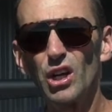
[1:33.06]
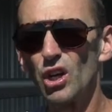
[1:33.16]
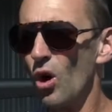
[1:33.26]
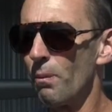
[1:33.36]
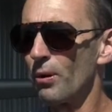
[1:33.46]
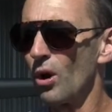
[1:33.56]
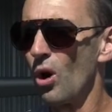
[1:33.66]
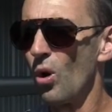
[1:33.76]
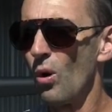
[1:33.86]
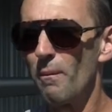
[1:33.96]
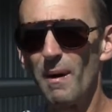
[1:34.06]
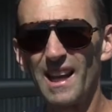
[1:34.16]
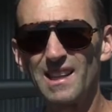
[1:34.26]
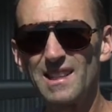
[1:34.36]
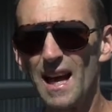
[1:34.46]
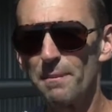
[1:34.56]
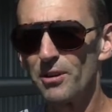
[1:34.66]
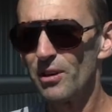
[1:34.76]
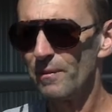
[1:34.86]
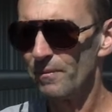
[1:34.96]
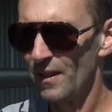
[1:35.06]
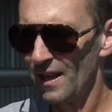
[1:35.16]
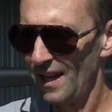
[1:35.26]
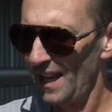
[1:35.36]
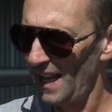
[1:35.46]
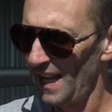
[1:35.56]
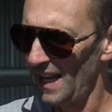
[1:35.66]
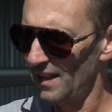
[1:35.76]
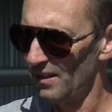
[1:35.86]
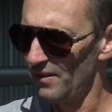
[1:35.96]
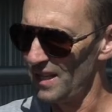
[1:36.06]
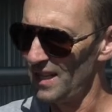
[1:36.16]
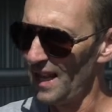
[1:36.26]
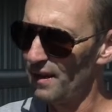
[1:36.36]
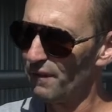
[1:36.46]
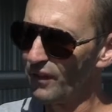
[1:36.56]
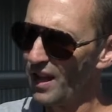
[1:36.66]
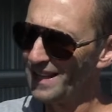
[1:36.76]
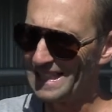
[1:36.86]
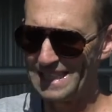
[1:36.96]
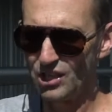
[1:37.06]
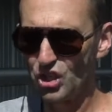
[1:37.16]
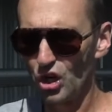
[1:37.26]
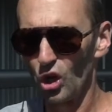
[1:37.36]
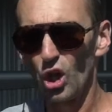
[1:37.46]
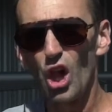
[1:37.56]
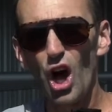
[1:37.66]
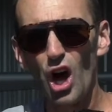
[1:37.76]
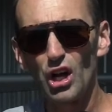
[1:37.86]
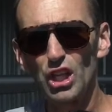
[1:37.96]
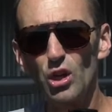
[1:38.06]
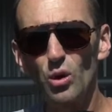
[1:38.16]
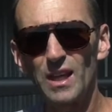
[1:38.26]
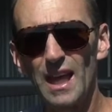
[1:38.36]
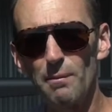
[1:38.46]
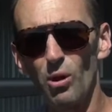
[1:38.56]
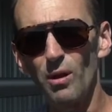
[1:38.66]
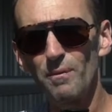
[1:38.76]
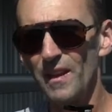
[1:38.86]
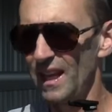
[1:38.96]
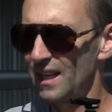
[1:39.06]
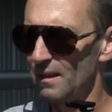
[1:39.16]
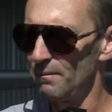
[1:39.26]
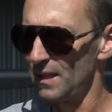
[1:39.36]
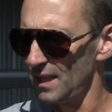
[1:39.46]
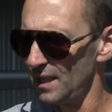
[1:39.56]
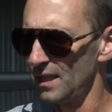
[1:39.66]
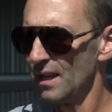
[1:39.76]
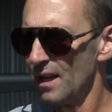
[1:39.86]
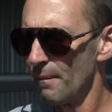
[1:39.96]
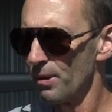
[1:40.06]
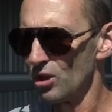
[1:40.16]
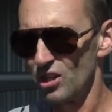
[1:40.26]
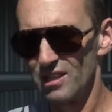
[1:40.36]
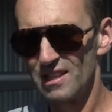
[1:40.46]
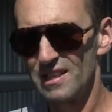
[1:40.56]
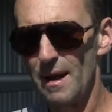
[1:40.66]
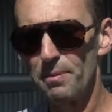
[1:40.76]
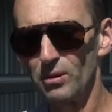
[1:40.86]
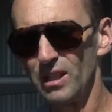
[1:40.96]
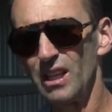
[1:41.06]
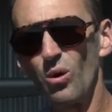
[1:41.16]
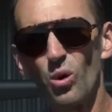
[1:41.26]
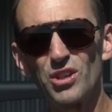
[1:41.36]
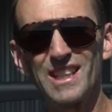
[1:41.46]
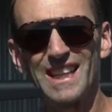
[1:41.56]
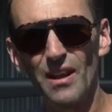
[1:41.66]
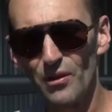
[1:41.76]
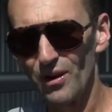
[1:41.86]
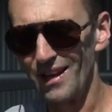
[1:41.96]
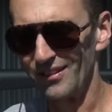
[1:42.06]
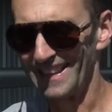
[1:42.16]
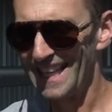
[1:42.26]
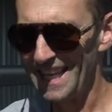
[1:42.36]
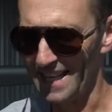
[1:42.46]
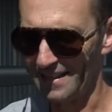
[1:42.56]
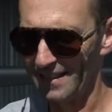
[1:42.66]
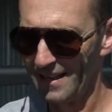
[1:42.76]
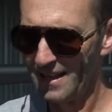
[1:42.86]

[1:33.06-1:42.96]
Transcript: GoPro mic adapter and the NFlight digital audio cable. They can be purchased separately or together as a kit.